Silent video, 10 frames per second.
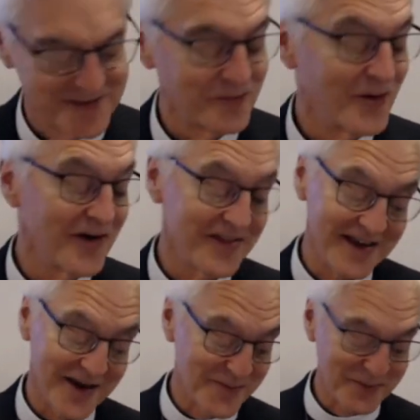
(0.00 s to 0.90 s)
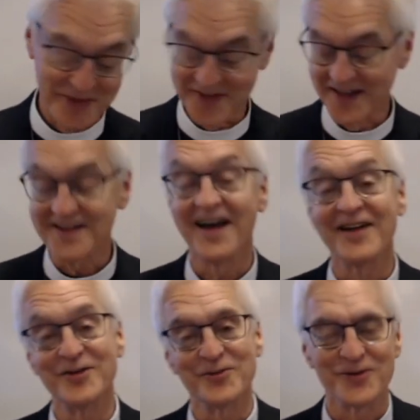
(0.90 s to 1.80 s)
where they come up with that, I
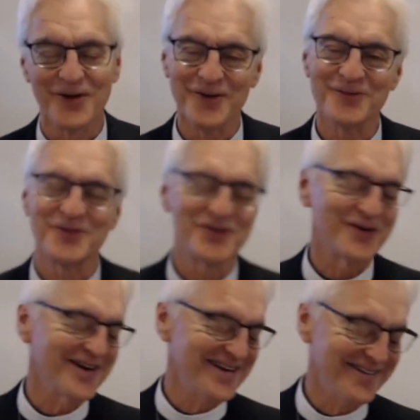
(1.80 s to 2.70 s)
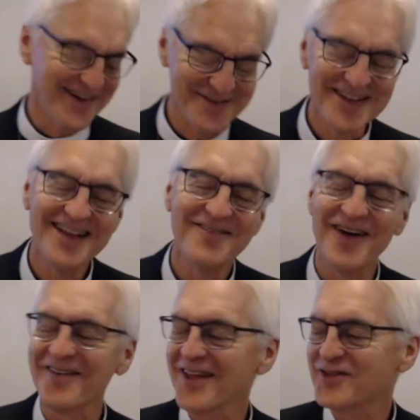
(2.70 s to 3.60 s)
don't know. So anyway,
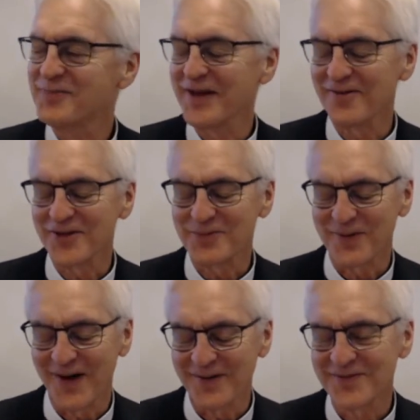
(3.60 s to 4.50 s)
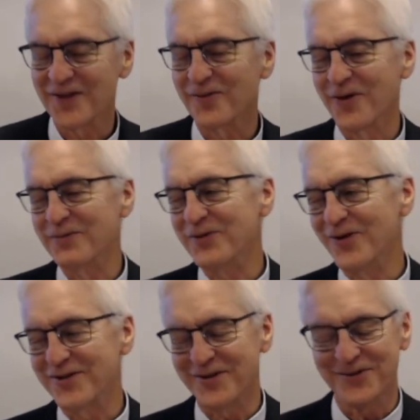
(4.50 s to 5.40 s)
well, let's begin with prayer. The Lord be
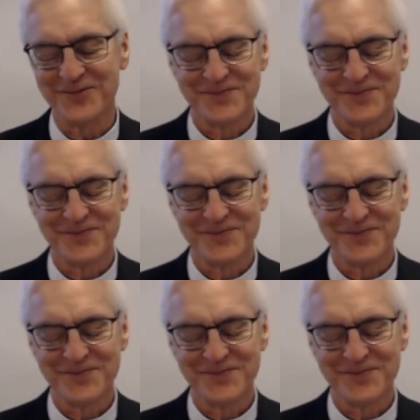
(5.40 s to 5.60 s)
with you.